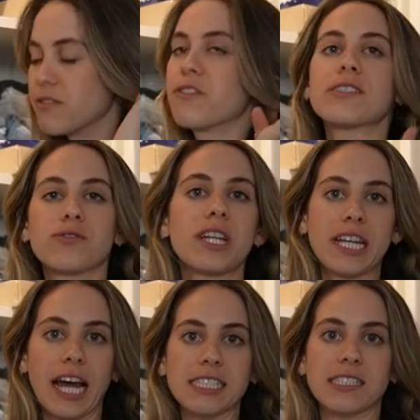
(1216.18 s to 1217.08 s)
Feels really
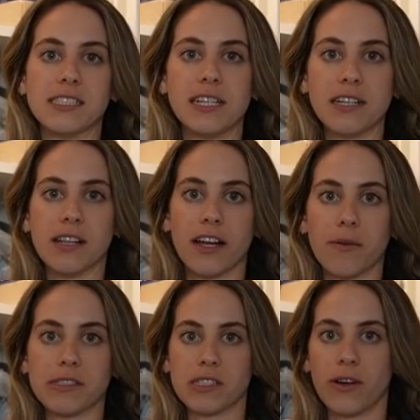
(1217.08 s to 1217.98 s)
nice to declutter
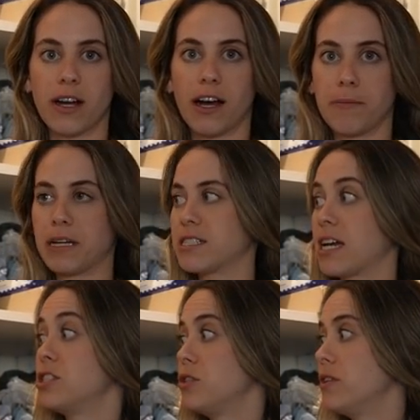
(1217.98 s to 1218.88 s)
what's going on, because
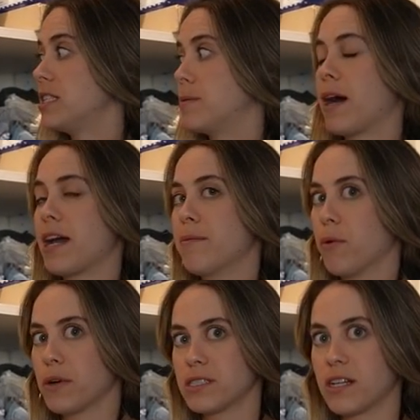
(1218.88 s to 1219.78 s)
I do need to buy him
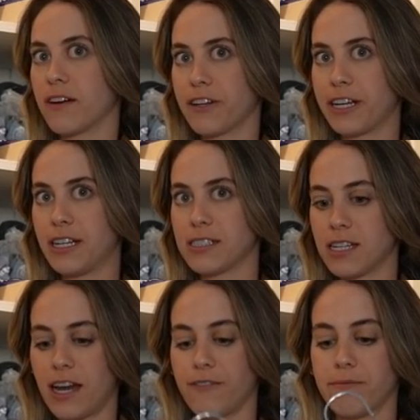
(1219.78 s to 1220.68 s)
more stuff. Like, he
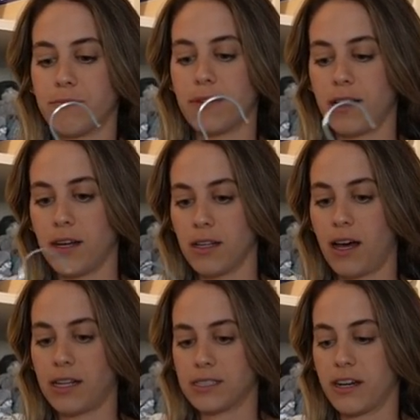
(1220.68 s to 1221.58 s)
doesn't have a
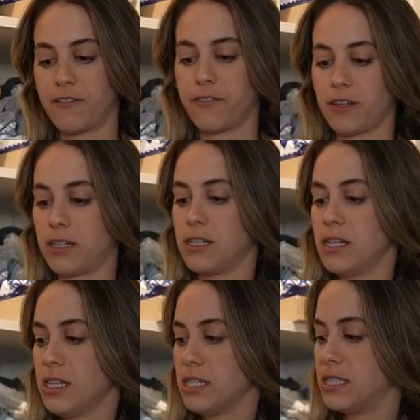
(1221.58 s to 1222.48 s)
lot of stuff for
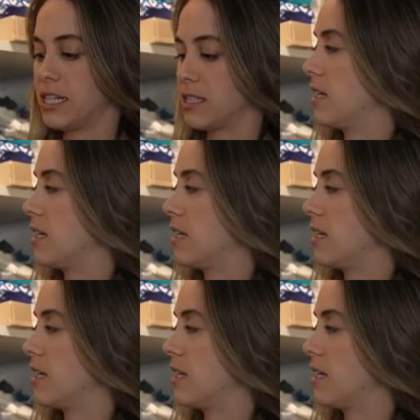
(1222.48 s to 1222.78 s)
6